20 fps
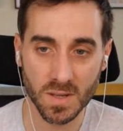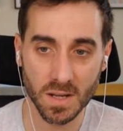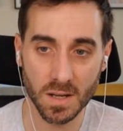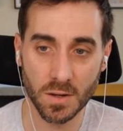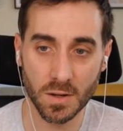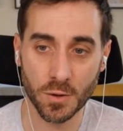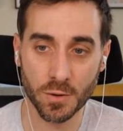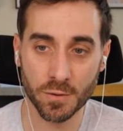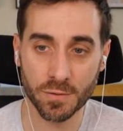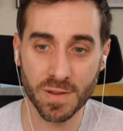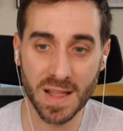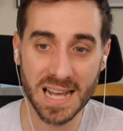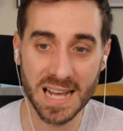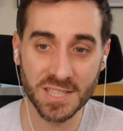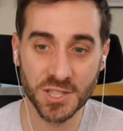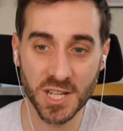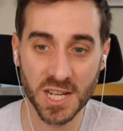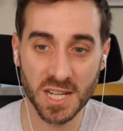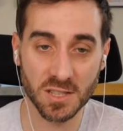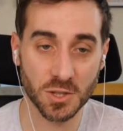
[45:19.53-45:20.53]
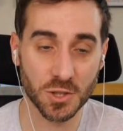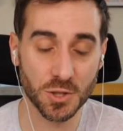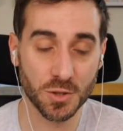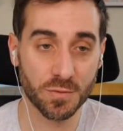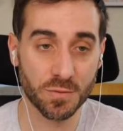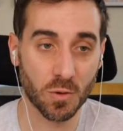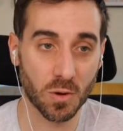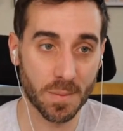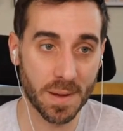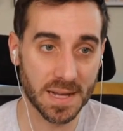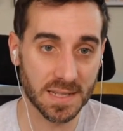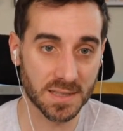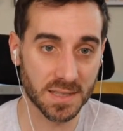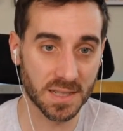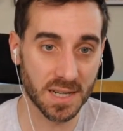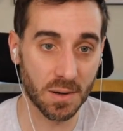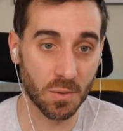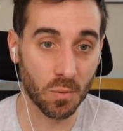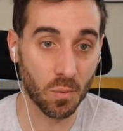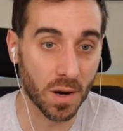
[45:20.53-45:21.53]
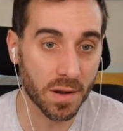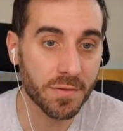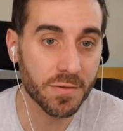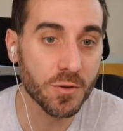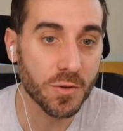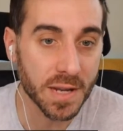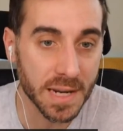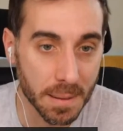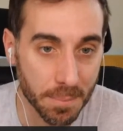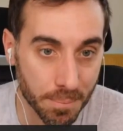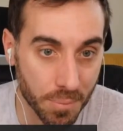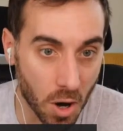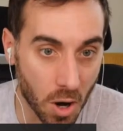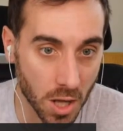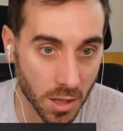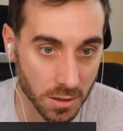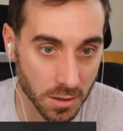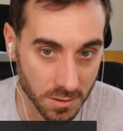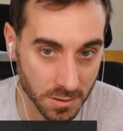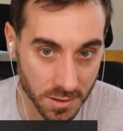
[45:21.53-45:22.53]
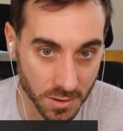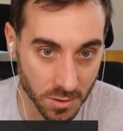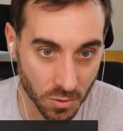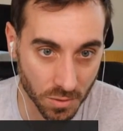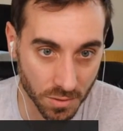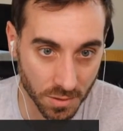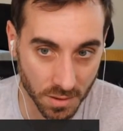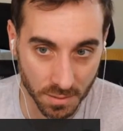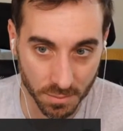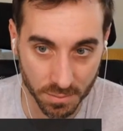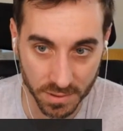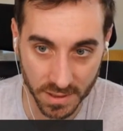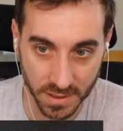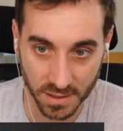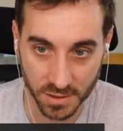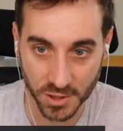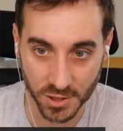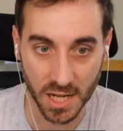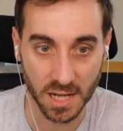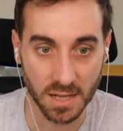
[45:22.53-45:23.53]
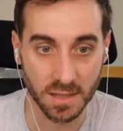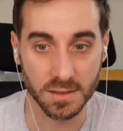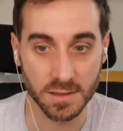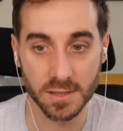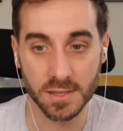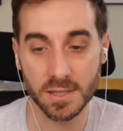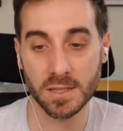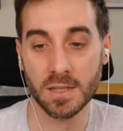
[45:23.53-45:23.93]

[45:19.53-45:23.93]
New Flash Challenge, new format tonight. What if you need a ballers in order to complete the challenge?